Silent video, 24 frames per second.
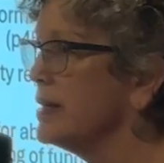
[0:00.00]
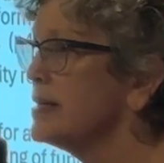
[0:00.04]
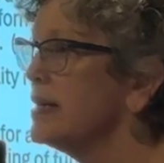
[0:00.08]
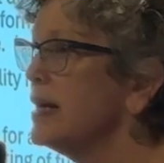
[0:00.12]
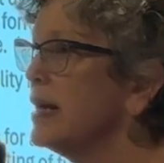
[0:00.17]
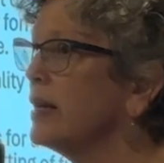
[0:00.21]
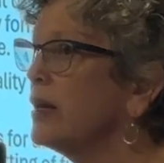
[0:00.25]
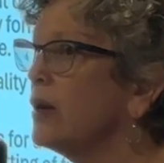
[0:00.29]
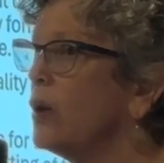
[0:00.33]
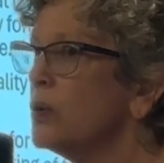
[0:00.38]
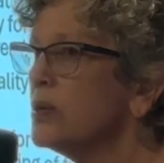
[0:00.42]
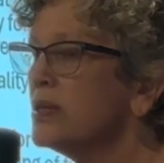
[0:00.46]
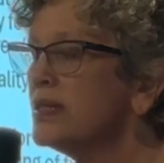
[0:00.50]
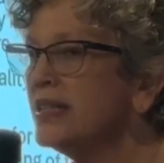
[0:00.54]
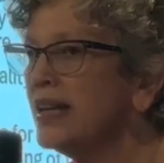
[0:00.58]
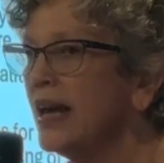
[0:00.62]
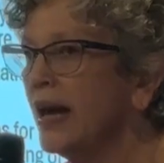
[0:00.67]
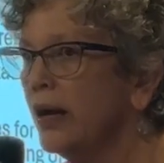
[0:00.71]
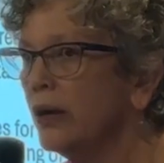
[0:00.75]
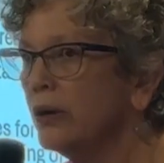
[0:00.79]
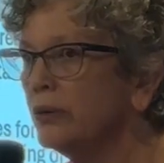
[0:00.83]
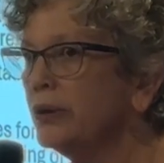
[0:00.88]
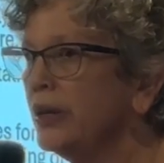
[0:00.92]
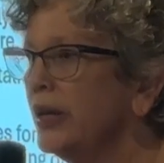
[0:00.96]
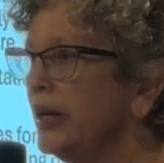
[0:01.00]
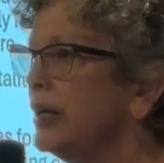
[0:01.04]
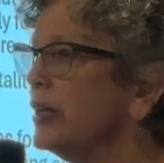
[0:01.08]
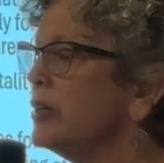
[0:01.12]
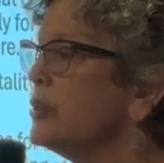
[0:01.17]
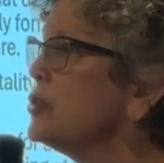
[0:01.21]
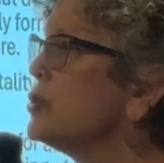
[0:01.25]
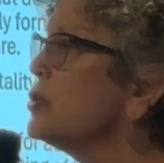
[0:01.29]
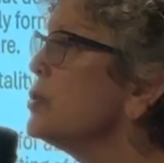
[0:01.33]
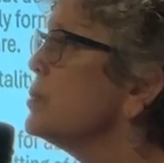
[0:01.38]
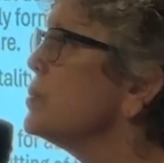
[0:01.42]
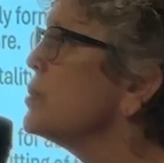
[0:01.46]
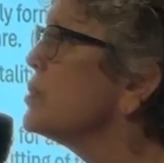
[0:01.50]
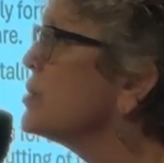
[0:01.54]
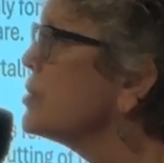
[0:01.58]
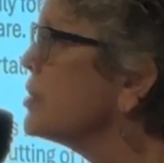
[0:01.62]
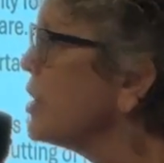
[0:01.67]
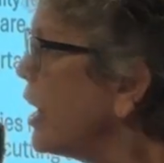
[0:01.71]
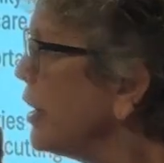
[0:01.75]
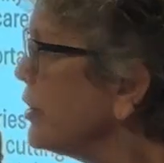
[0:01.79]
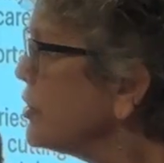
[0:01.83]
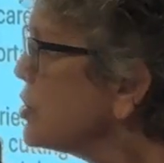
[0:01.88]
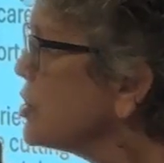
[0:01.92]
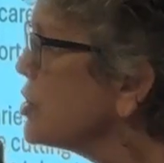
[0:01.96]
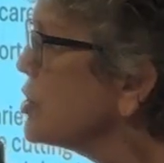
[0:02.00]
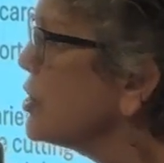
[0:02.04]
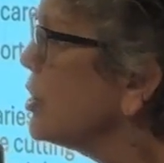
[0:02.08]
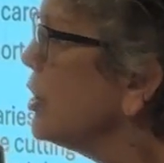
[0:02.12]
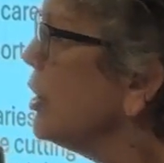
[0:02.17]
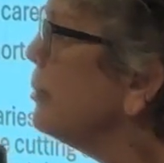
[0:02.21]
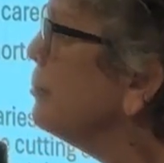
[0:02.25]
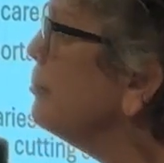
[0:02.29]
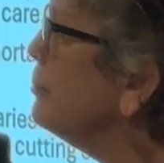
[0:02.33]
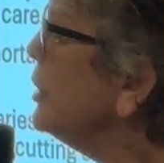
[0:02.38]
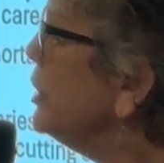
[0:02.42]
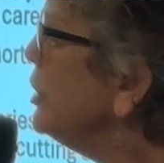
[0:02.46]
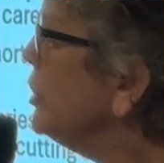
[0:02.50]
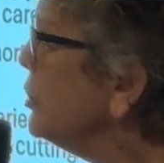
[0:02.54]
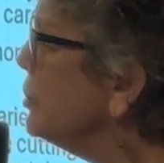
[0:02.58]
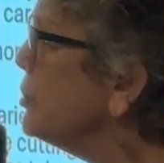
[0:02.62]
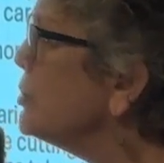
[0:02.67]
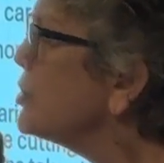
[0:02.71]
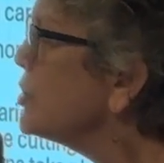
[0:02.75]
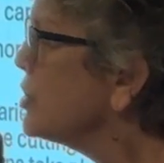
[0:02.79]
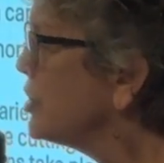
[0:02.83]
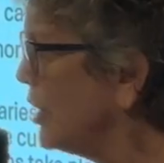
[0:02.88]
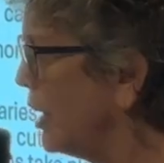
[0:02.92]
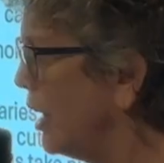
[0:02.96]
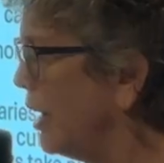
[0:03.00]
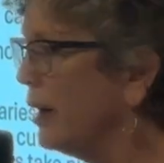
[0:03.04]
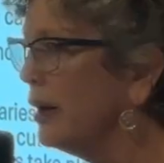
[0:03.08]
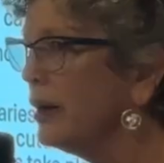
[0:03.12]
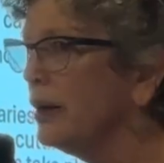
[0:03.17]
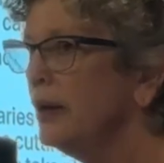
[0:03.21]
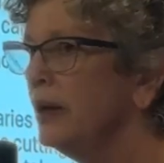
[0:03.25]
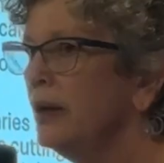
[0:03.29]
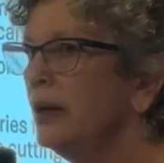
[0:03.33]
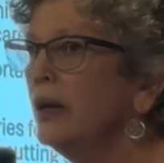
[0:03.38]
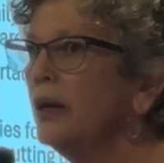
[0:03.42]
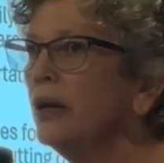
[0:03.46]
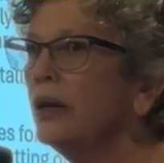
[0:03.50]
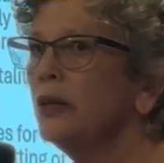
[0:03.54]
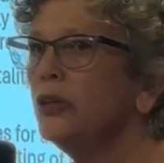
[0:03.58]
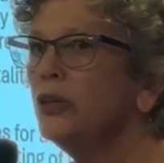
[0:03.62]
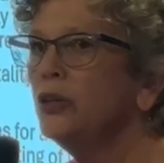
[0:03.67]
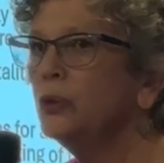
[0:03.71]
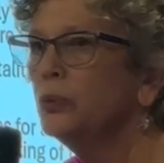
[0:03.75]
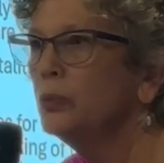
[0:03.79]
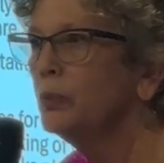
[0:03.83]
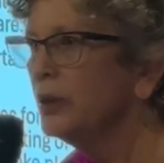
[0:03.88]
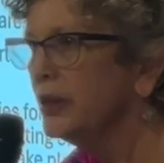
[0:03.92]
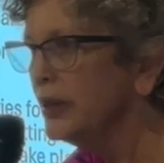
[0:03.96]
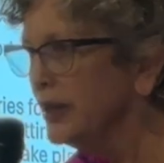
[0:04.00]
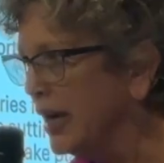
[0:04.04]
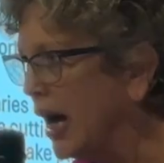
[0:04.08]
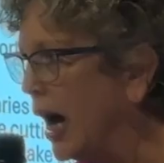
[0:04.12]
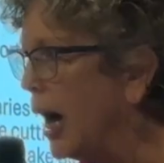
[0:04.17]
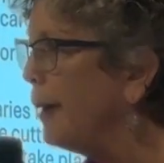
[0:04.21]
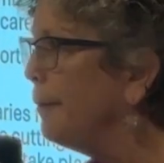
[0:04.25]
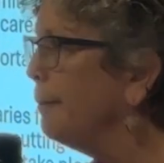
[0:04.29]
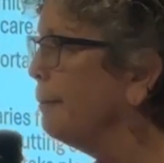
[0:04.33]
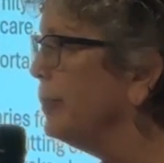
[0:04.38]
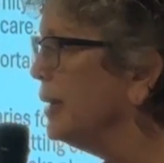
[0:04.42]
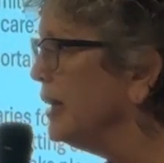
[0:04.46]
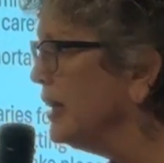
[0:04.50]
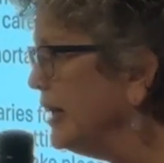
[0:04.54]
this. It goes down into such minutia. You would not